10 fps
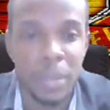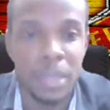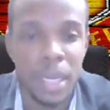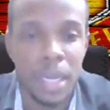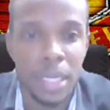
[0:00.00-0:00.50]

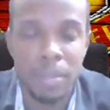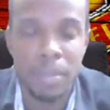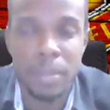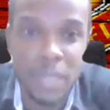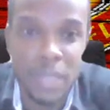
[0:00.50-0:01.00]
start the game
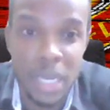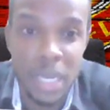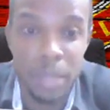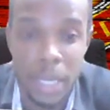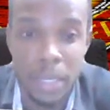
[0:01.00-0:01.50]

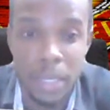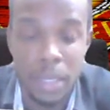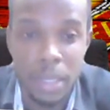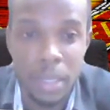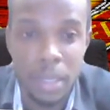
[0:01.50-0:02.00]
bad.
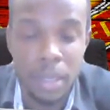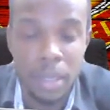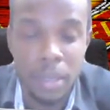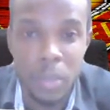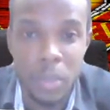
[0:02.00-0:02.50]

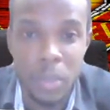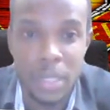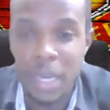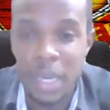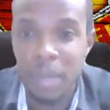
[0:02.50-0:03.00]
But,
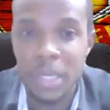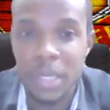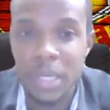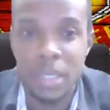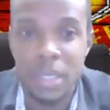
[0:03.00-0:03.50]

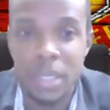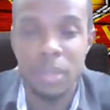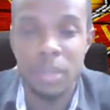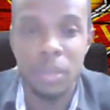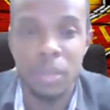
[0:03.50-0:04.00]

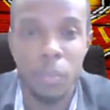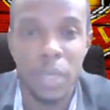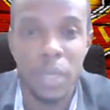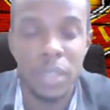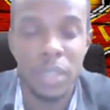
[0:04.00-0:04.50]
we're
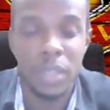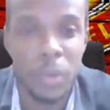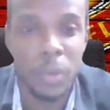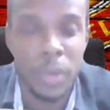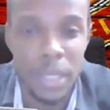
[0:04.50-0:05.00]
just
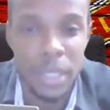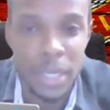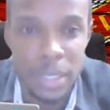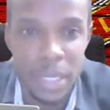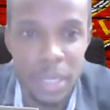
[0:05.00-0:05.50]
so
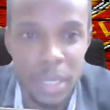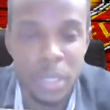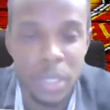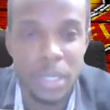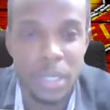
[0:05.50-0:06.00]
inconsistent. But
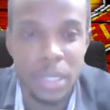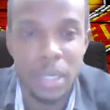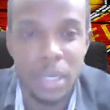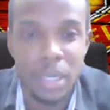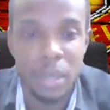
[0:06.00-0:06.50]

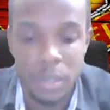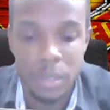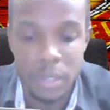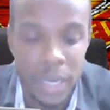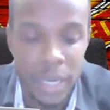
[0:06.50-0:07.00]

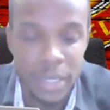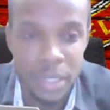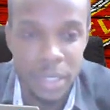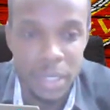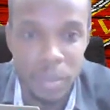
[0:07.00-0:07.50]
try send
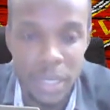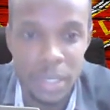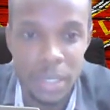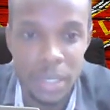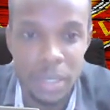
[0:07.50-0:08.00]
some crosses
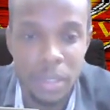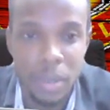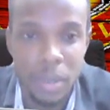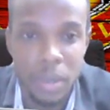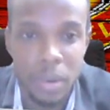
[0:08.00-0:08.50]
now.
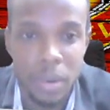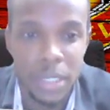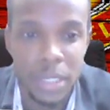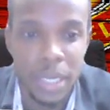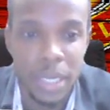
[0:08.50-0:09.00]

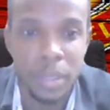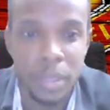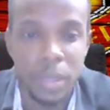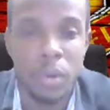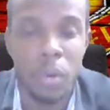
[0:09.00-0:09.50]
Initially,
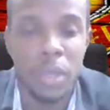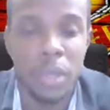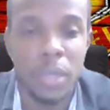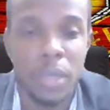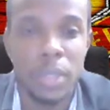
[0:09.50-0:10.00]
the only
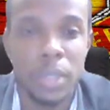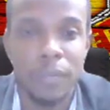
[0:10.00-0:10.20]
good thing